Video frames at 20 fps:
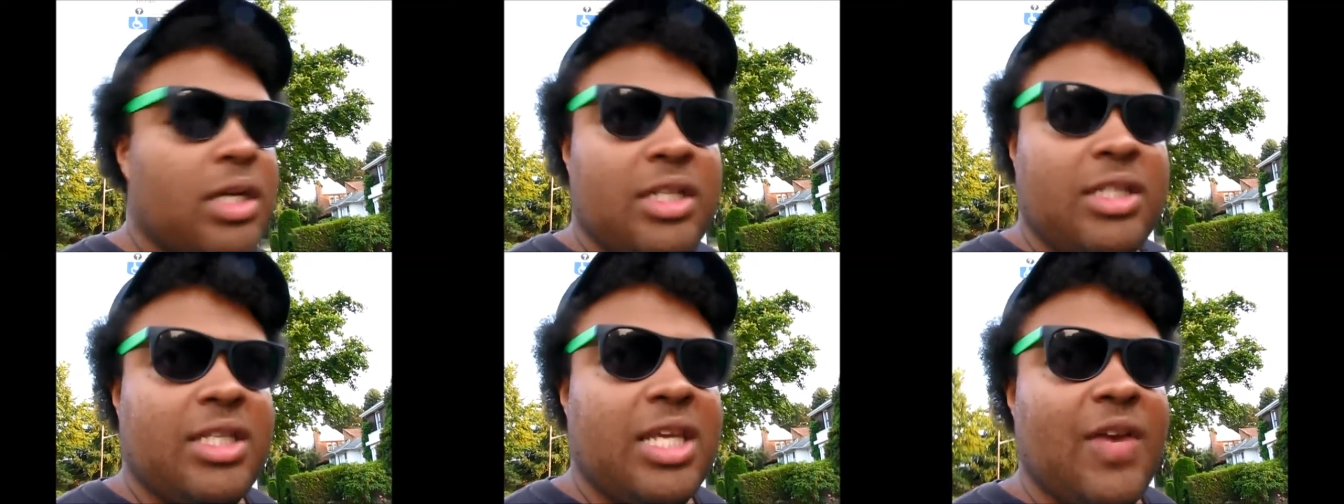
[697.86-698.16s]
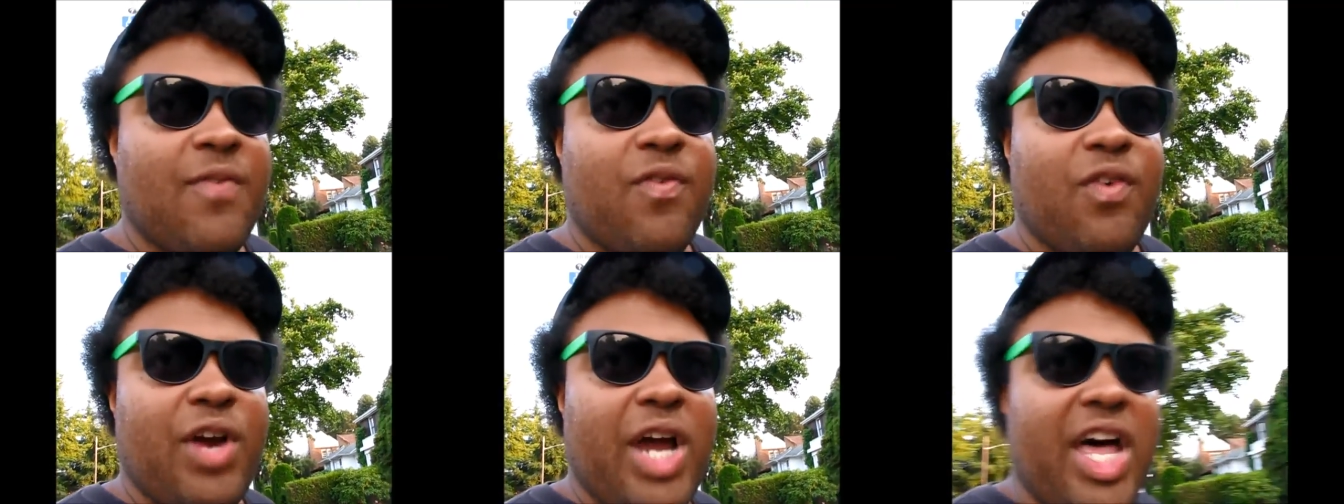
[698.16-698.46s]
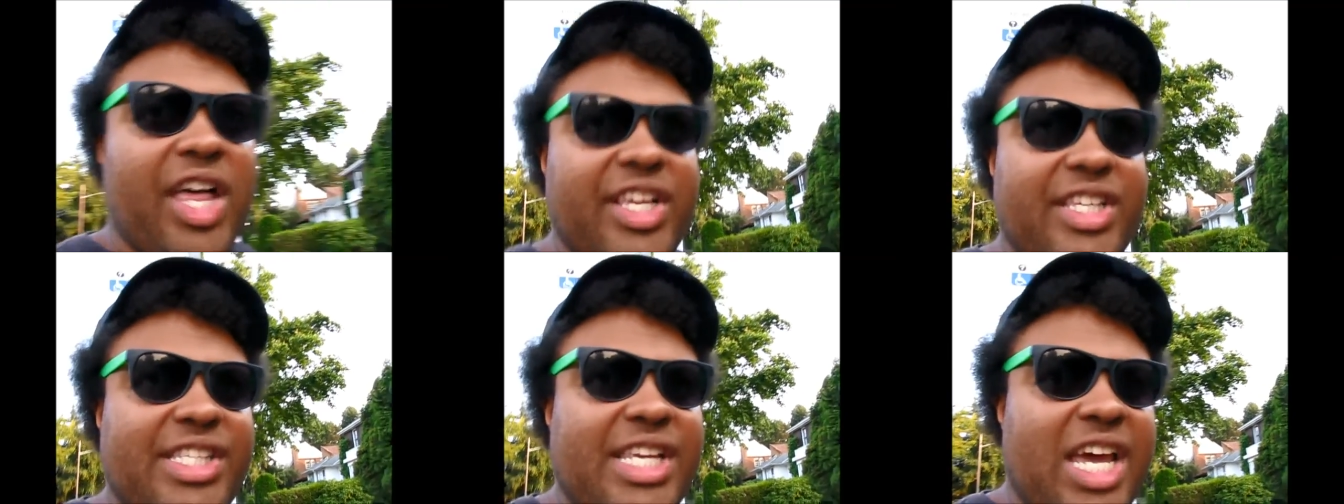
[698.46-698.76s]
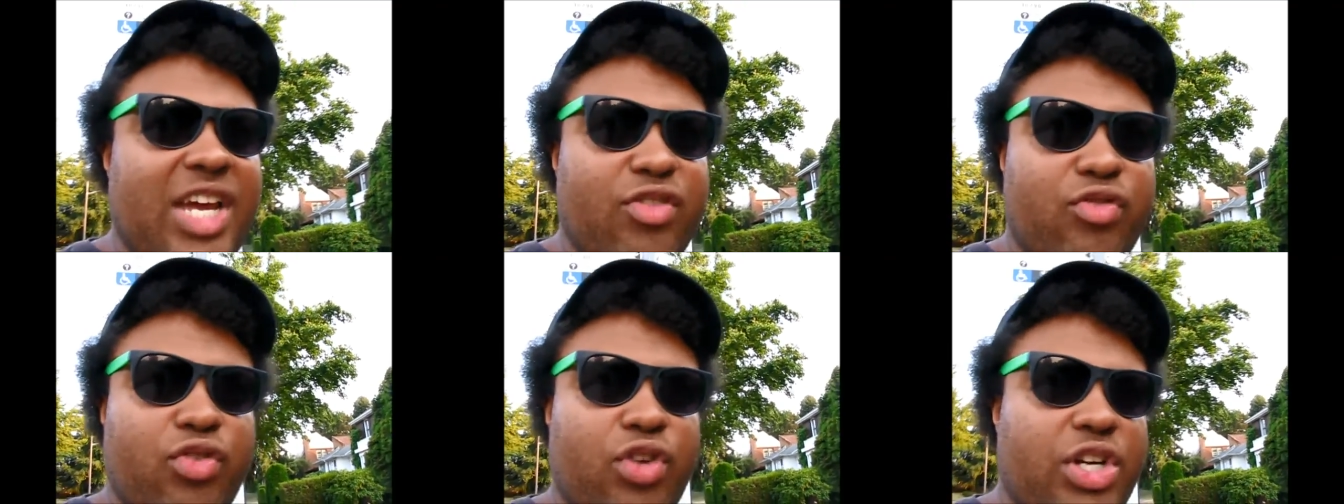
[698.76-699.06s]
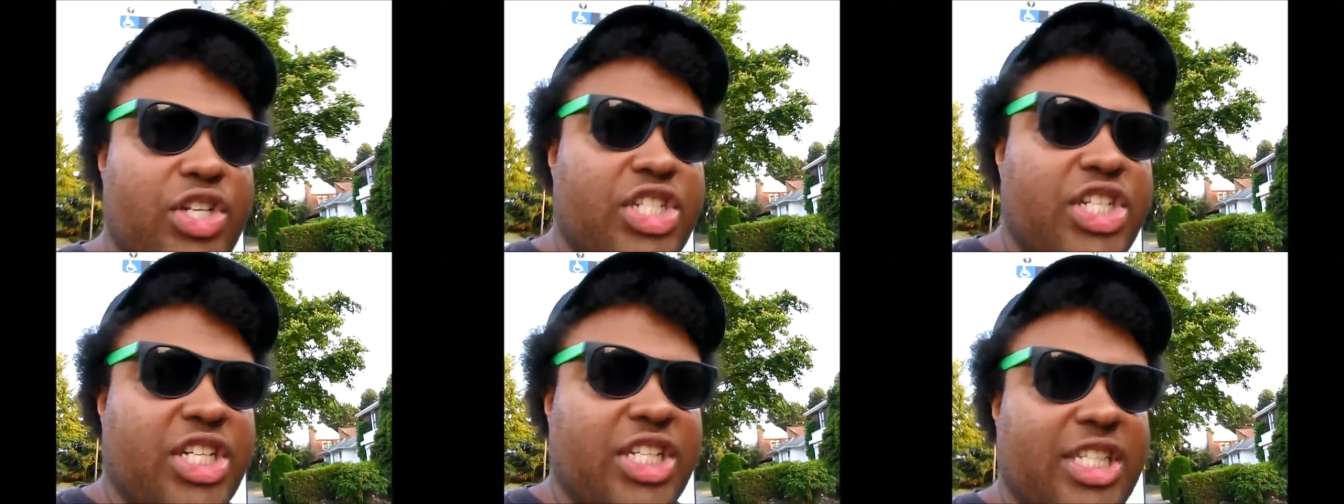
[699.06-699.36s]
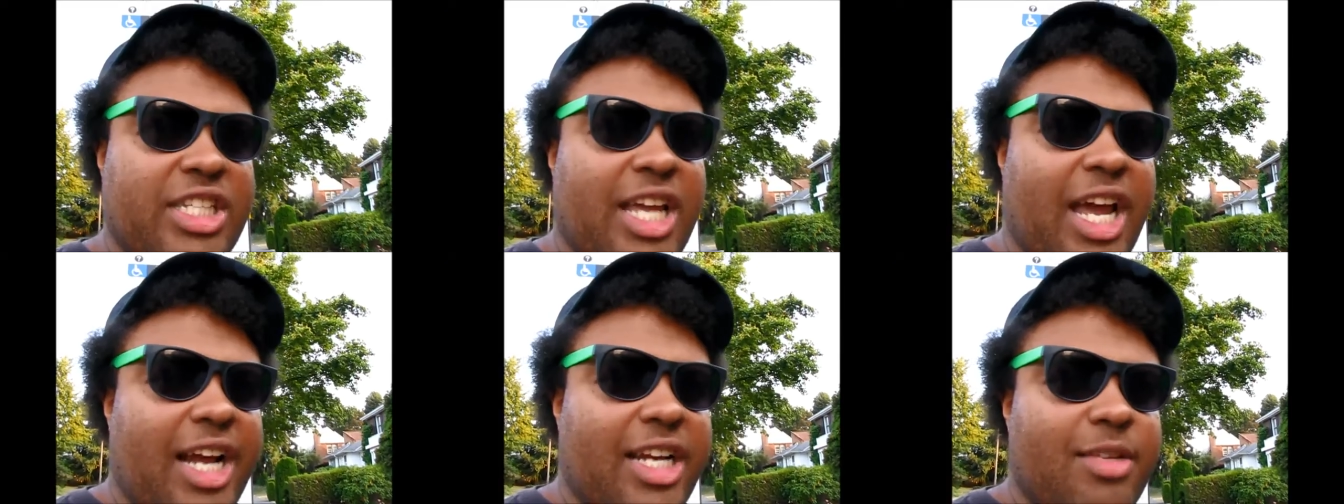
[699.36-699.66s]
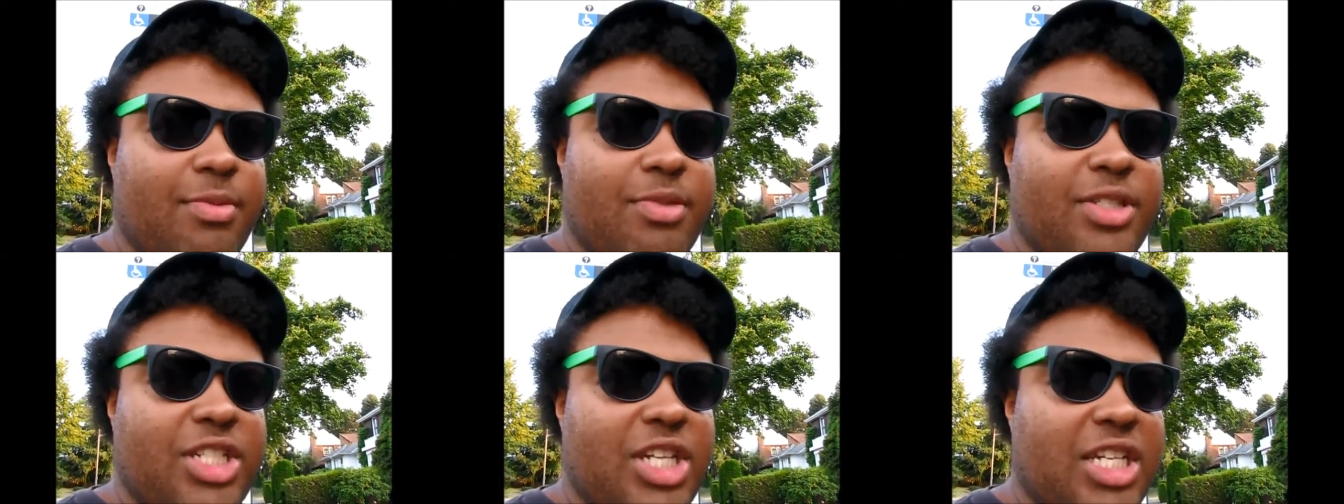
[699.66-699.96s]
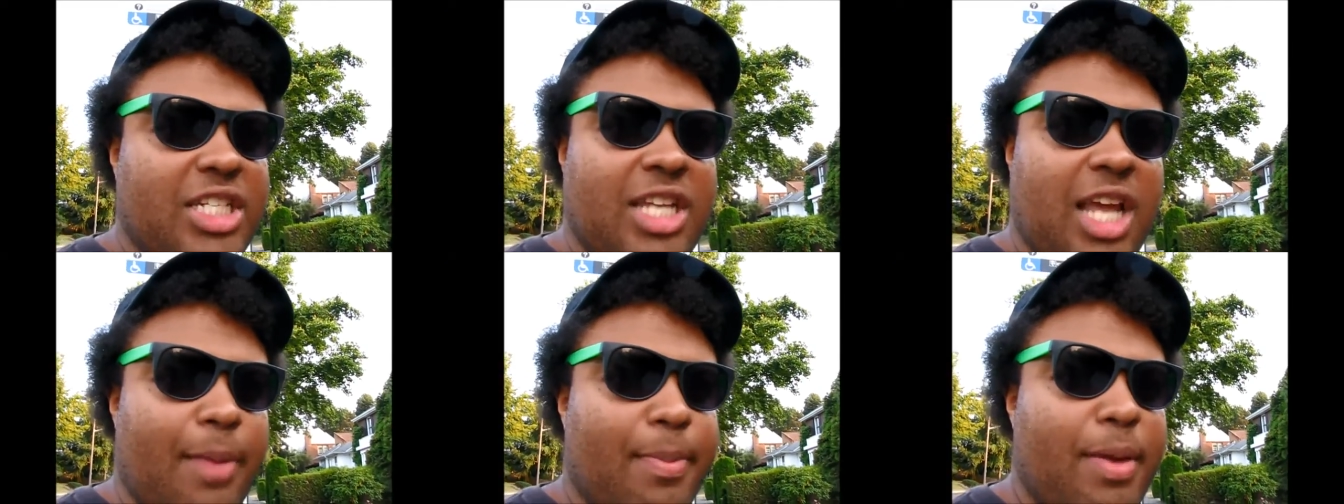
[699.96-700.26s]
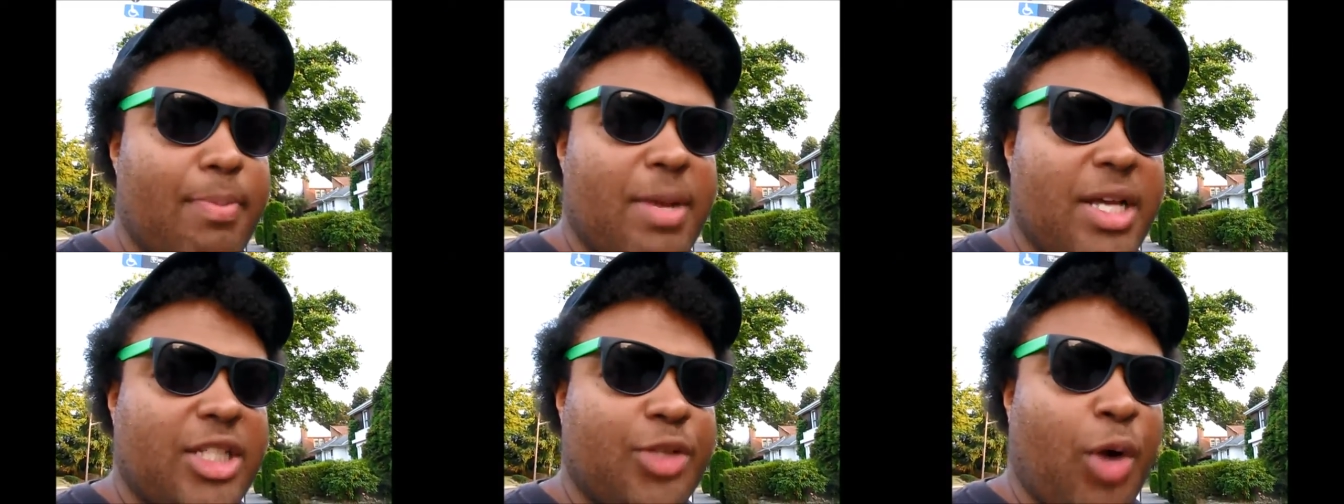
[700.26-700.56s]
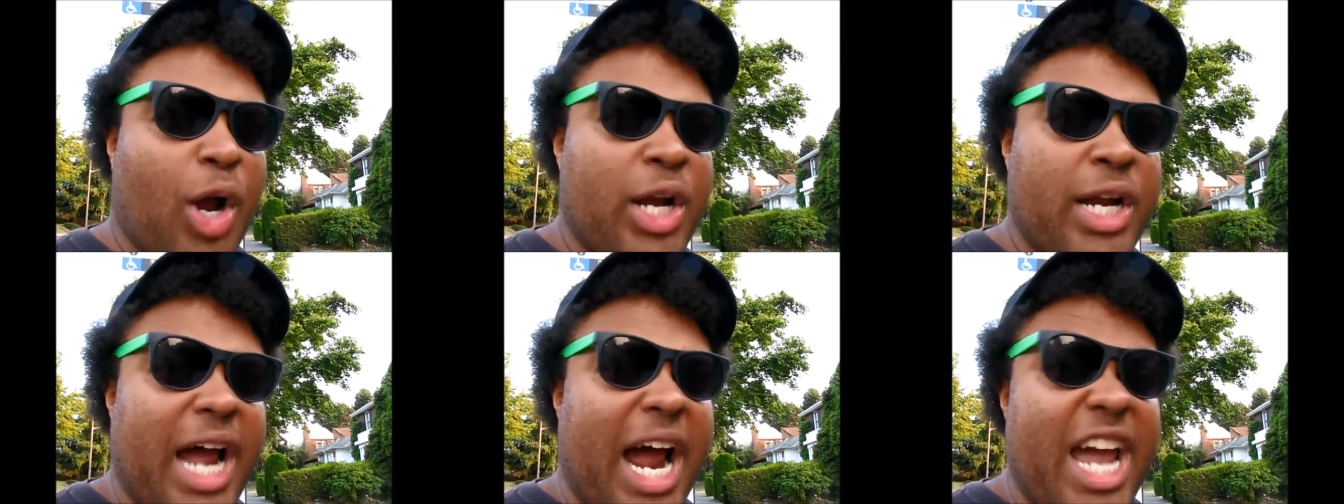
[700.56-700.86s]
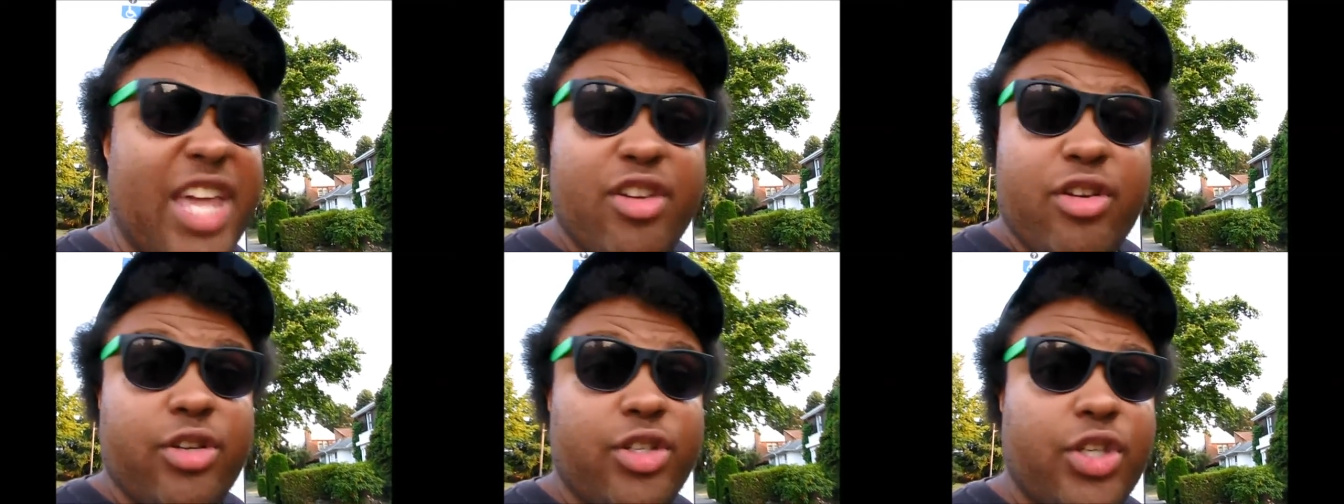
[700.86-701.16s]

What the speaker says: Same for Alexandria, she doesn't like to be messed around either,